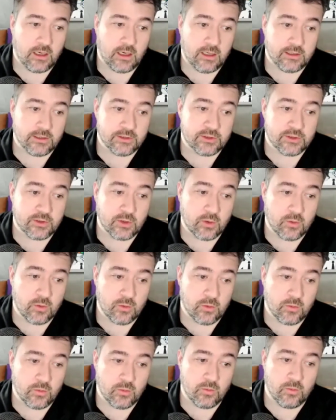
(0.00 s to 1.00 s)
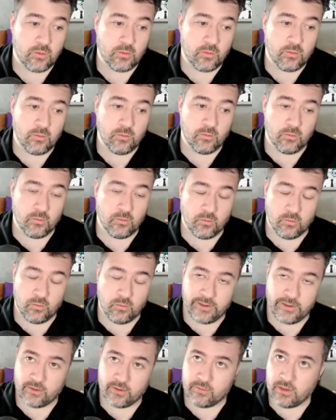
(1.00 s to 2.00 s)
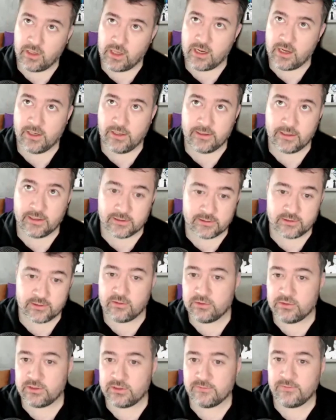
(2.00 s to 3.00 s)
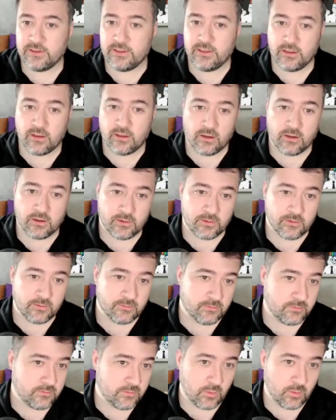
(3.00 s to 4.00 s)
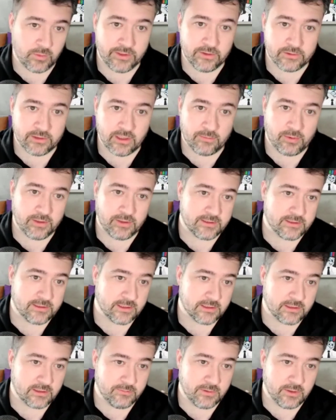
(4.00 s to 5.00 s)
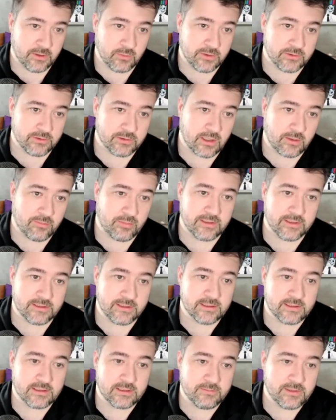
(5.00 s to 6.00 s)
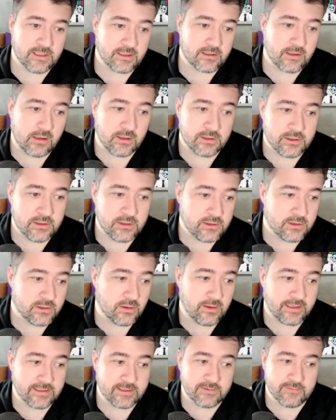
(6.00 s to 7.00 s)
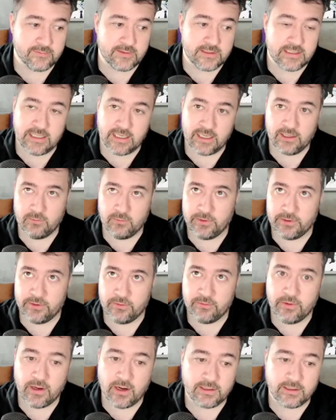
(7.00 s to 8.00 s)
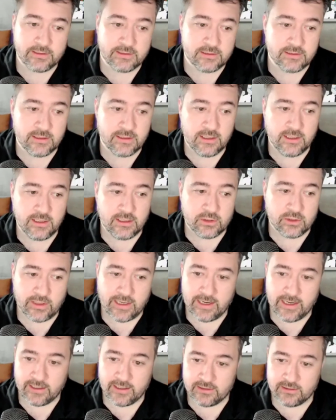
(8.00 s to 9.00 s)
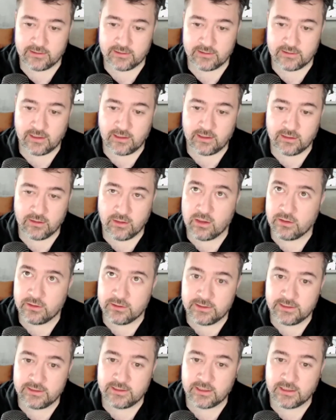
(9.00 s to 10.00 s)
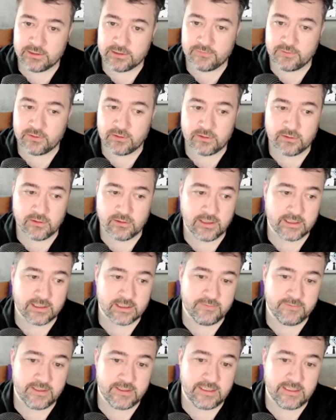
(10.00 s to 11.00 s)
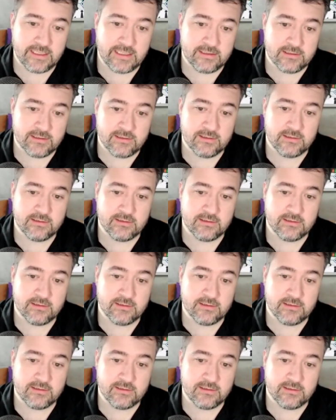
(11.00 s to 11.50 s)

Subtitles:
So we are relying exclusively on the Windows operating system and the Windows operating system technology. So as of today, we do not track logon details for Linux VDAs.